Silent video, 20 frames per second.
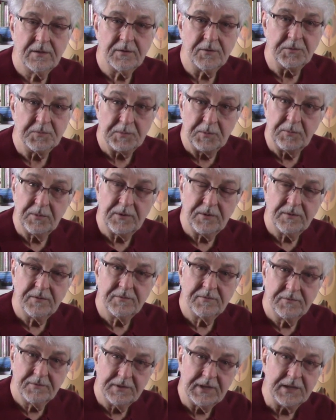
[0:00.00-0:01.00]

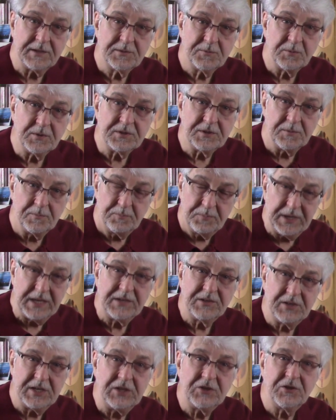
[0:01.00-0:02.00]
Remember? That was the
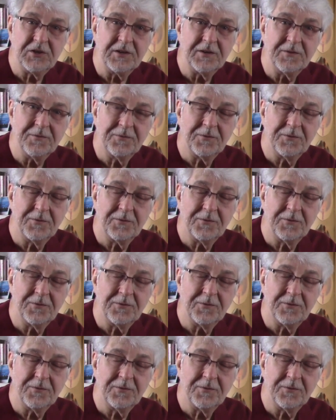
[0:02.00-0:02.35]
big teaching